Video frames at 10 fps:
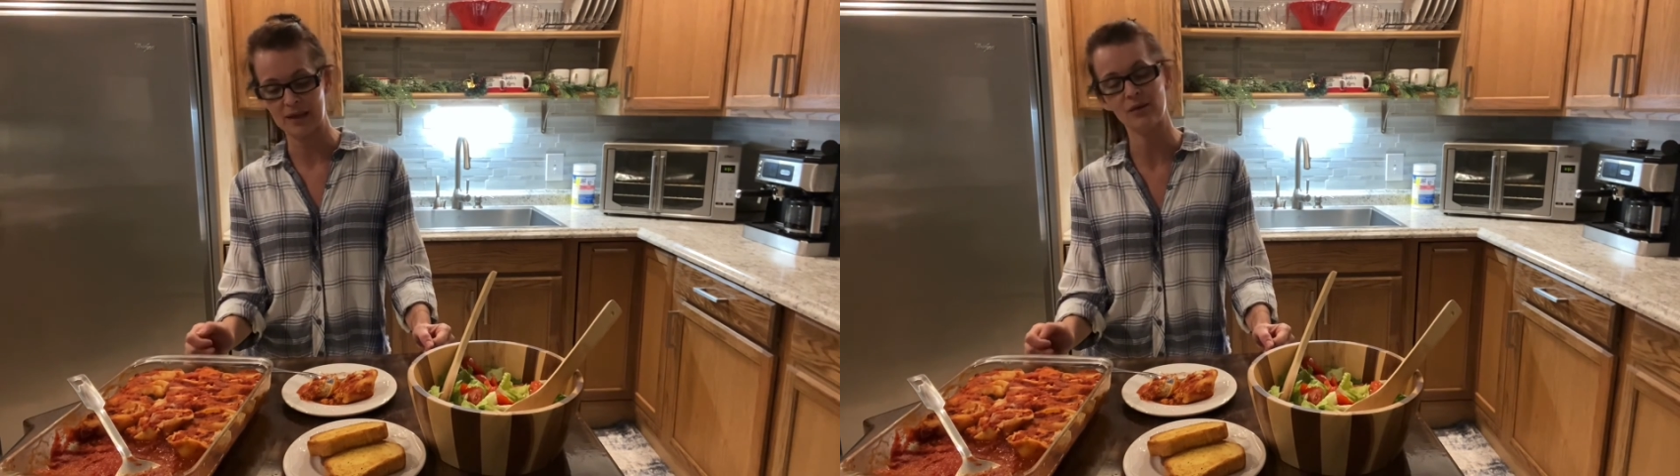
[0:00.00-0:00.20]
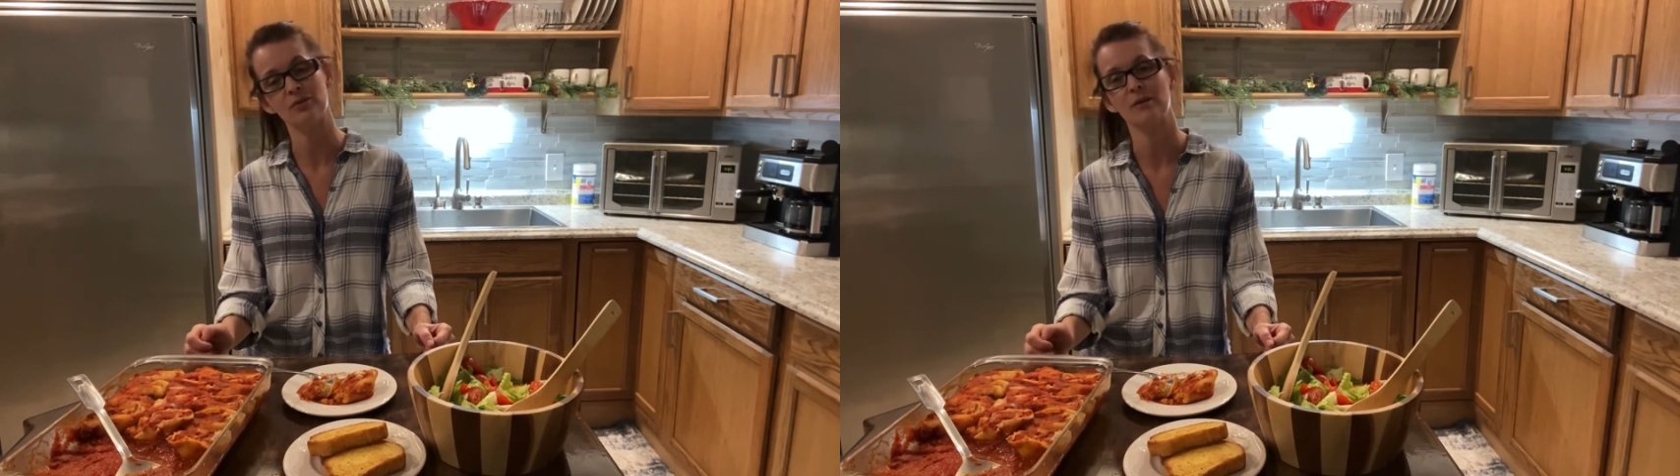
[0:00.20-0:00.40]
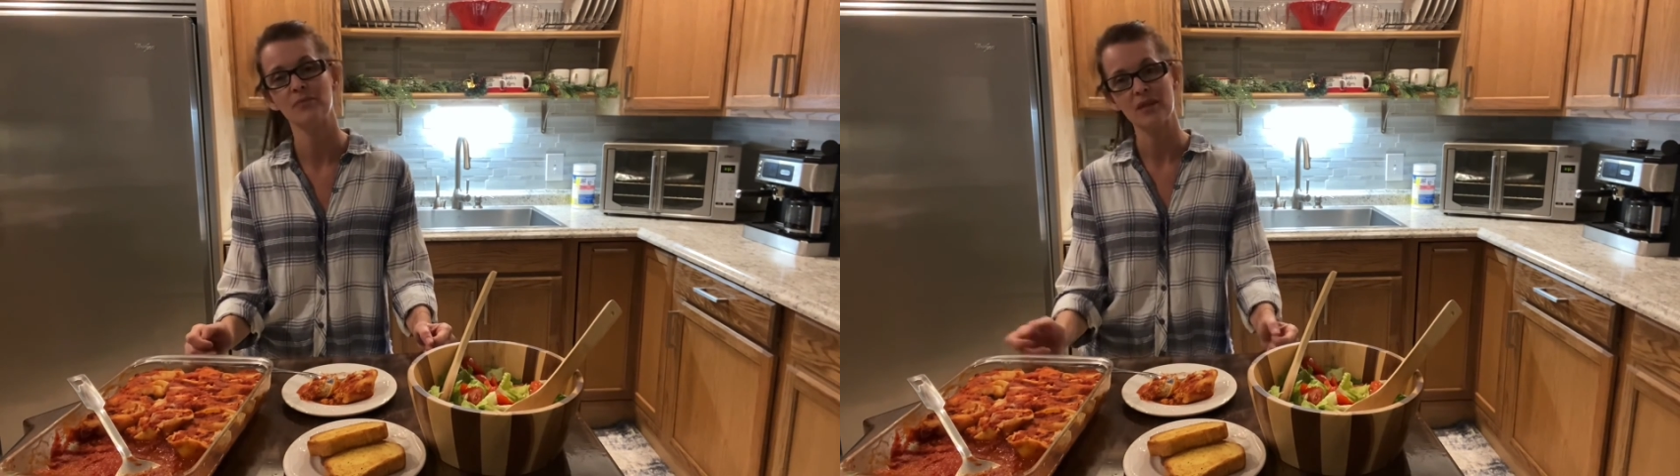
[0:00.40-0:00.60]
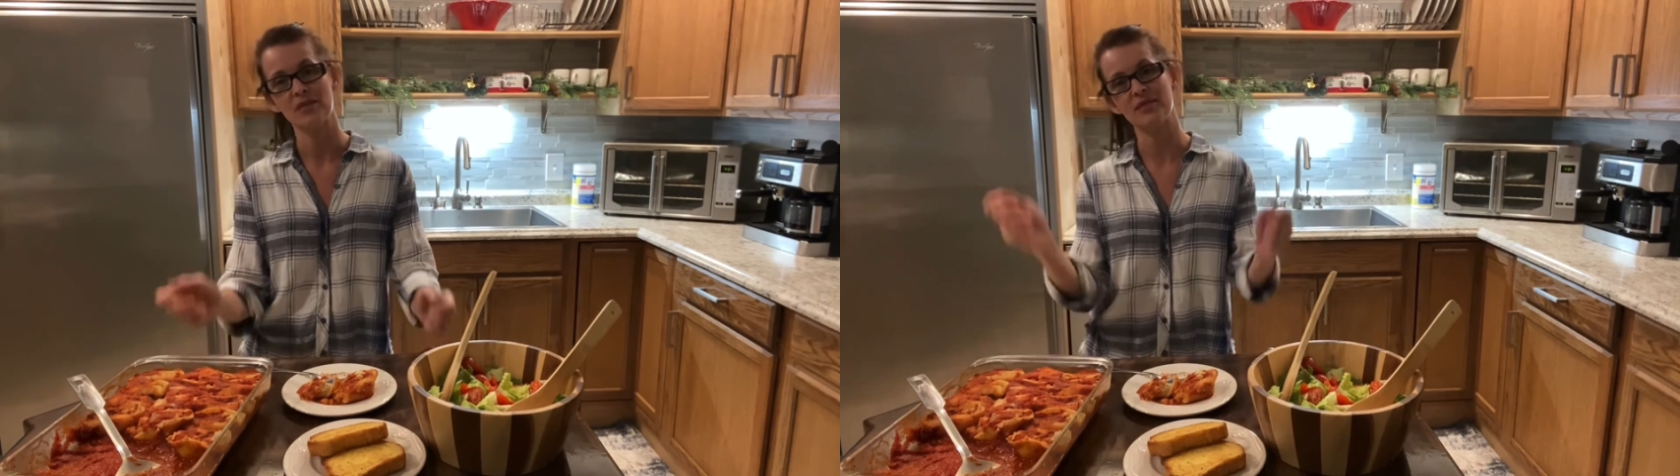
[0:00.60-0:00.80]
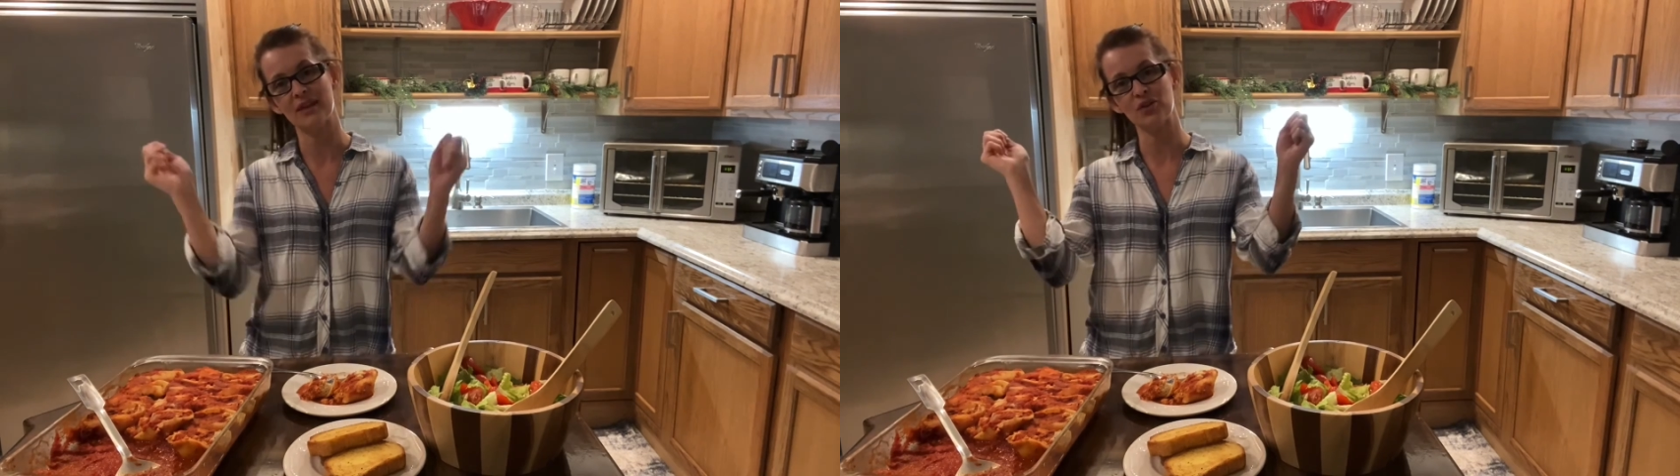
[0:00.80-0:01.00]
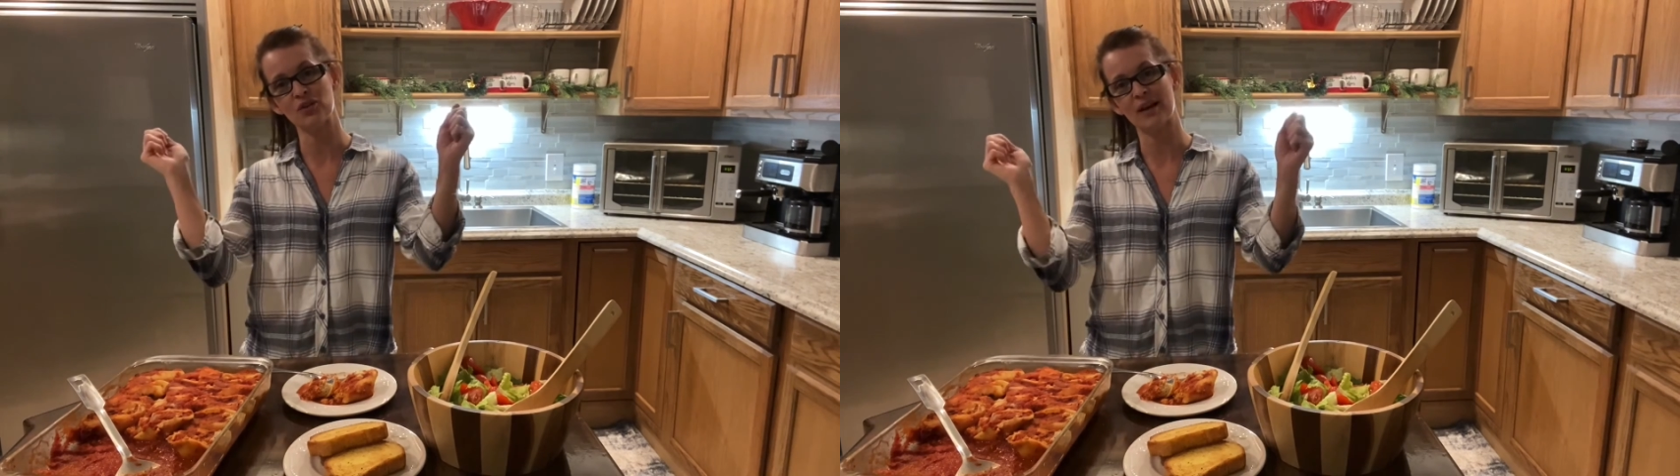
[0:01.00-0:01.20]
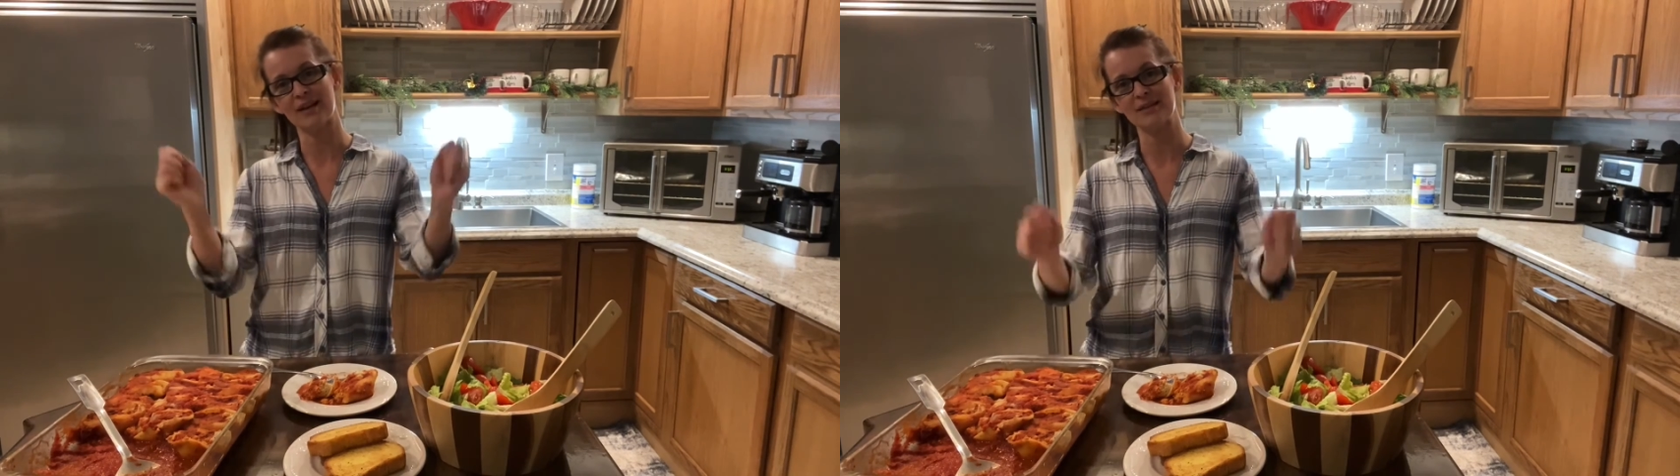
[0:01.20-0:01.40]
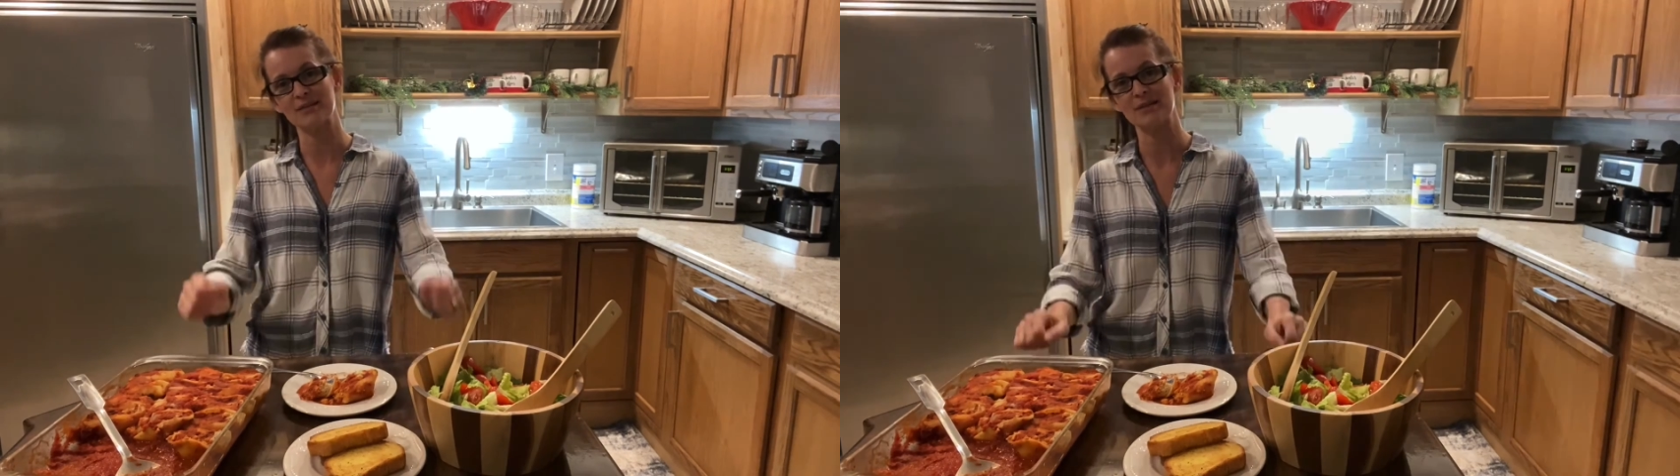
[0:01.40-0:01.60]
out. Thank you
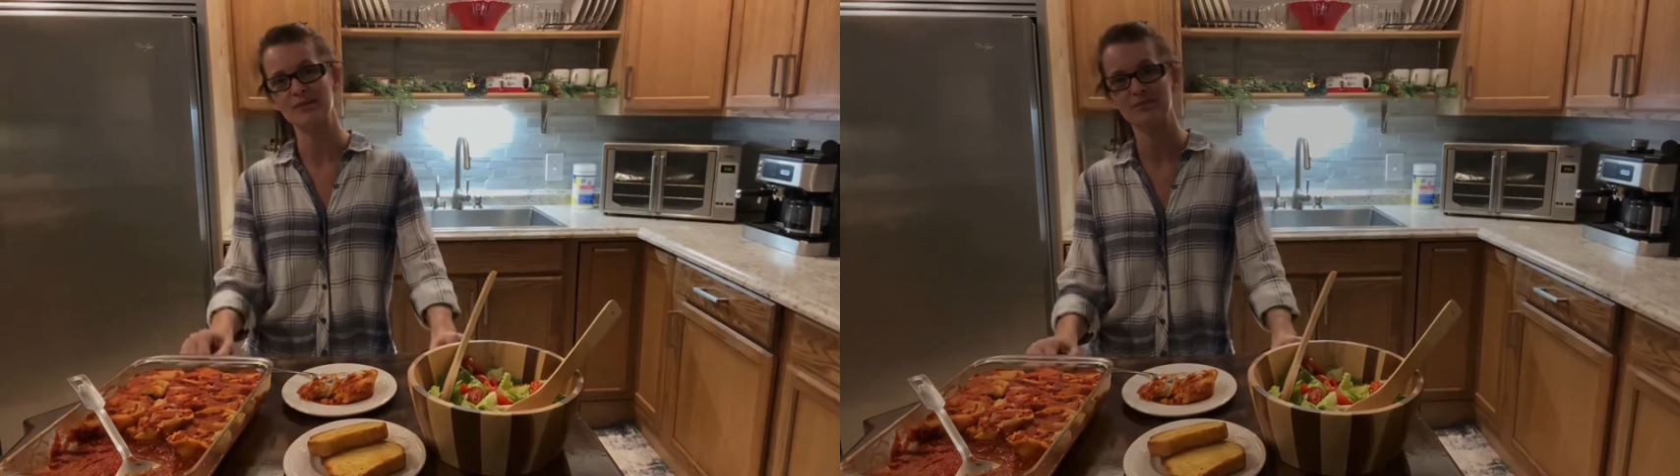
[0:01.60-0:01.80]
guys.